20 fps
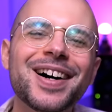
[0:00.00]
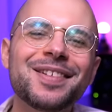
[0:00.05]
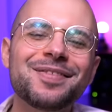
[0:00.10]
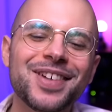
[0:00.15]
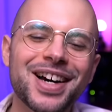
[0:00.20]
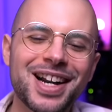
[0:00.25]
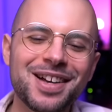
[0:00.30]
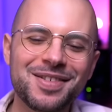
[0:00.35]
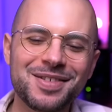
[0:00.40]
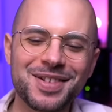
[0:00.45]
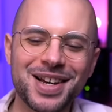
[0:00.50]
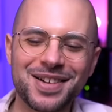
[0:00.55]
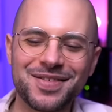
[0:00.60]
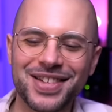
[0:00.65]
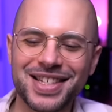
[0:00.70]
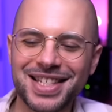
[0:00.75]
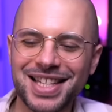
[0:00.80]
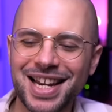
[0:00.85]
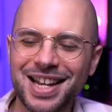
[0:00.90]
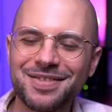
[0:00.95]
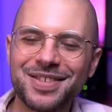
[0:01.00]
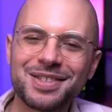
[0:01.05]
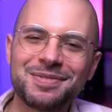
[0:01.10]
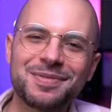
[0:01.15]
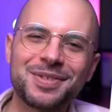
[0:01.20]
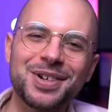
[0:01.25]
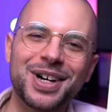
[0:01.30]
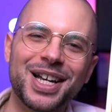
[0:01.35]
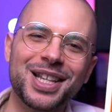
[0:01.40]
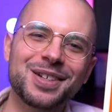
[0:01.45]
Maraming salamat
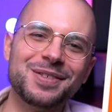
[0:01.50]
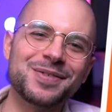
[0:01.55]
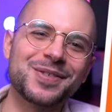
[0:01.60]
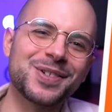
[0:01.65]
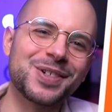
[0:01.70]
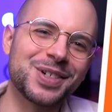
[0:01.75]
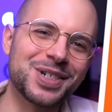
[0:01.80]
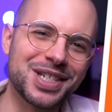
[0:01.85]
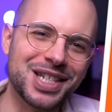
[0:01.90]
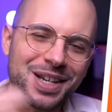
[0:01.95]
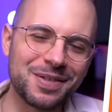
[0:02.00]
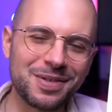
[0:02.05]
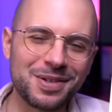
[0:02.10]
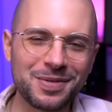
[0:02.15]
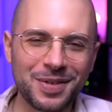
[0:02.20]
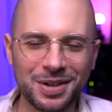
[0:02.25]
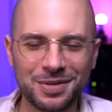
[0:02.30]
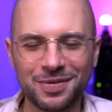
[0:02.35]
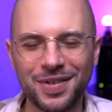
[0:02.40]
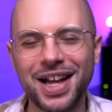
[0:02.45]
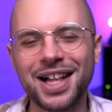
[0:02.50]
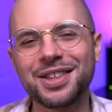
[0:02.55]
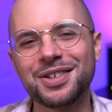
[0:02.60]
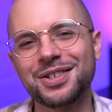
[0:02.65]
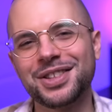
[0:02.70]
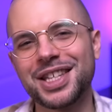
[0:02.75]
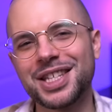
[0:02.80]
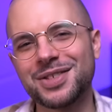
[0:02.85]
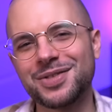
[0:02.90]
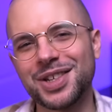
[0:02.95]
po. And of course, if you found value
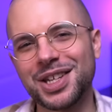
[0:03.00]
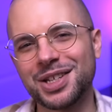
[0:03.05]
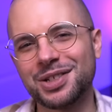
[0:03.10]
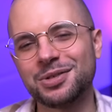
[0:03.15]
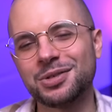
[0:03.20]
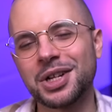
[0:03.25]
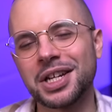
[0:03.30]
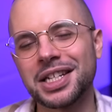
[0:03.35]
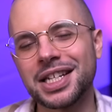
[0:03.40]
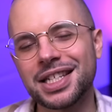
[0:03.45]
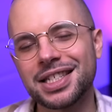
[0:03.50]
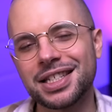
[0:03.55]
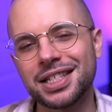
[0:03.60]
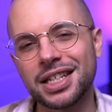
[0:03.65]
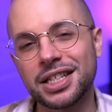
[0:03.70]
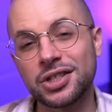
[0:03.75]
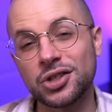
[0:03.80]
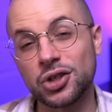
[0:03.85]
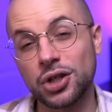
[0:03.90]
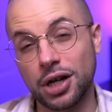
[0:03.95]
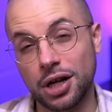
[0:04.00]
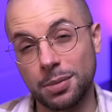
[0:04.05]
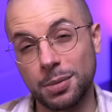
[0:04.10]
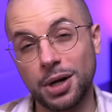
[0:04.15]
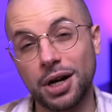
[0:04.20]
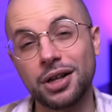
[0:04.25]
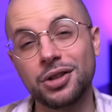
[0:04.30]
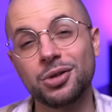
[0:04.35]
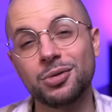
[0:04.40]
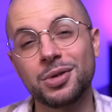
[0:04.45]
in this video, do not hesitate to check out
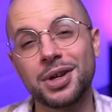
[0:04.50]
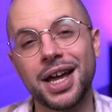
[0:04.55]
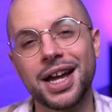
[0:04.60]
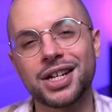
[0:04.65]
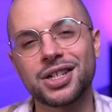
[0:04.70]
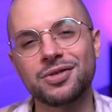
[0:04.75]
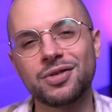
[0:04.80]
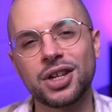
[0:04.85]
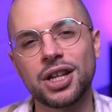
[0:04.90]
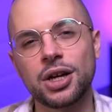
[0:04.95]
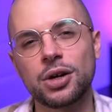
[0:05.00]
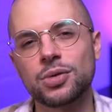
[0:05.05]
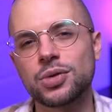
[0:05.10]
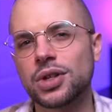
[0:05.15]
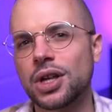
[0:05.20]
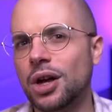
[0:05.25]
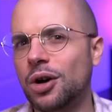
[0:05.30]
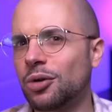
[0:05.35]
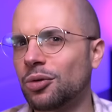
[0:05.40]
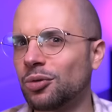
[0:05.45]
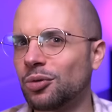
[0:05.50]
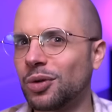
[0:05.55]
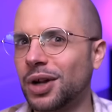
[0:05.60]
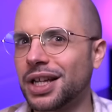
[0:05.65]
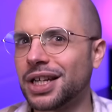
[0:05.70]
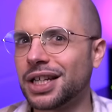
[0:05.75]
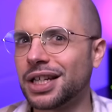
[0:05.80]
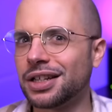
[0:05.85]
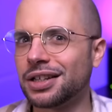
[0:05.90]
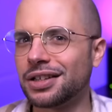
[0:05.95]
my other reaction videos
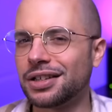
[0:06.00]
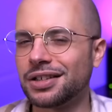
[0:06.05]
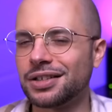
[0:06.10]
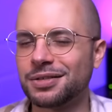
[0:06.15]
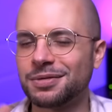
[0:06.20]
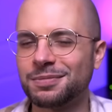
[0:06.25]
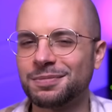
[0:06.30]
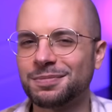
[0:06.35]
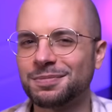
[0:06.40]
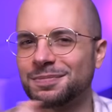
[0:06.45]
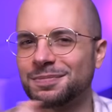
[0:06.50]
right here.